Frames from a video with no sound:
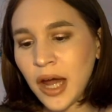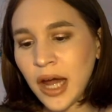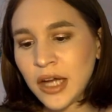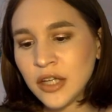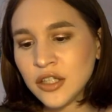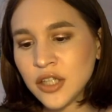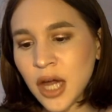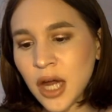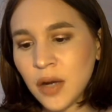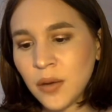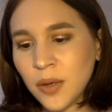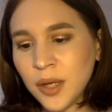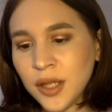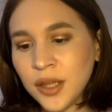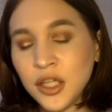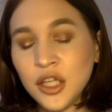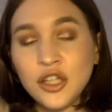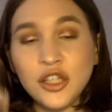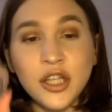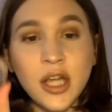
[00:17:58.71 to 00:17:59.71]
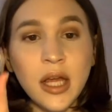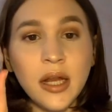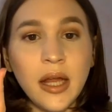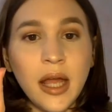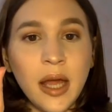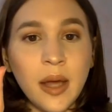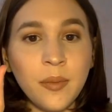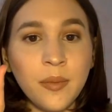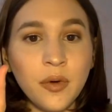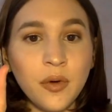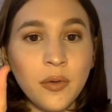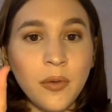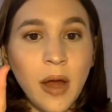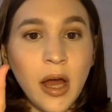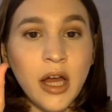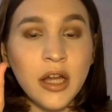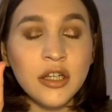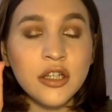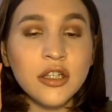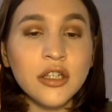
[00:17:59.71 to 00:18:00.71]
Eyeshadow in the shade Amber
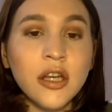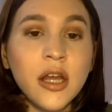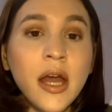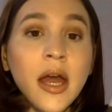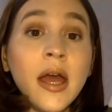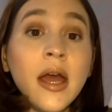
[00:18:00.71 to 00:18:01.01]
Rush.